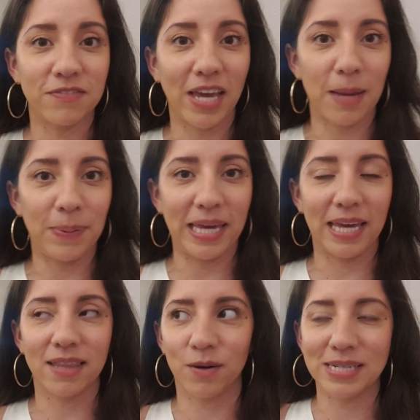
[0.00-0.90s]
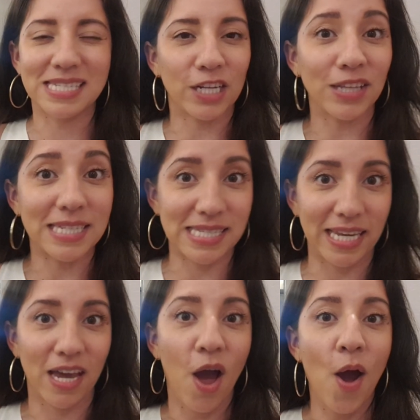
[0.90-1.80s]
VIP, there was still a
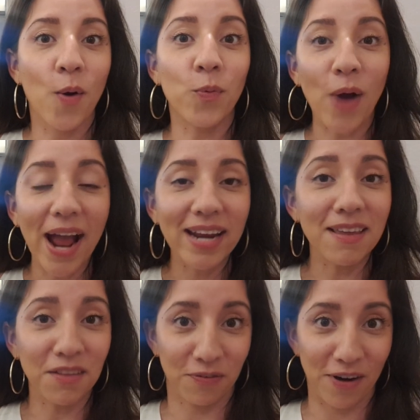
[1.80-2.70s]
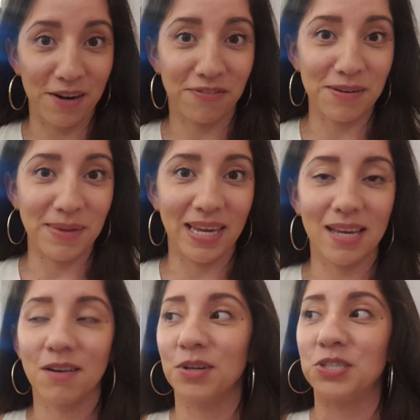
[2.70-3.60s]
seat right in the front for me,
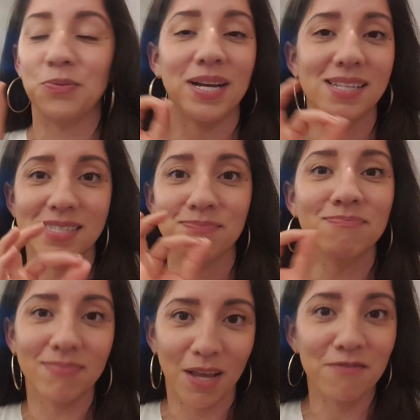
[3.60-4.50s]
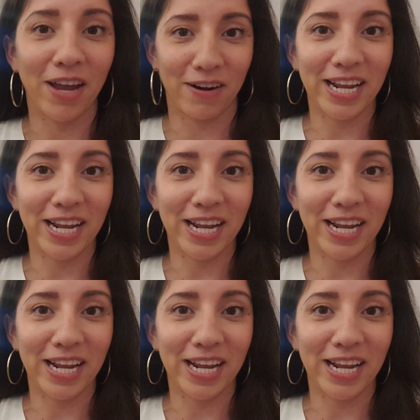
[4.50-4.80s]
which was very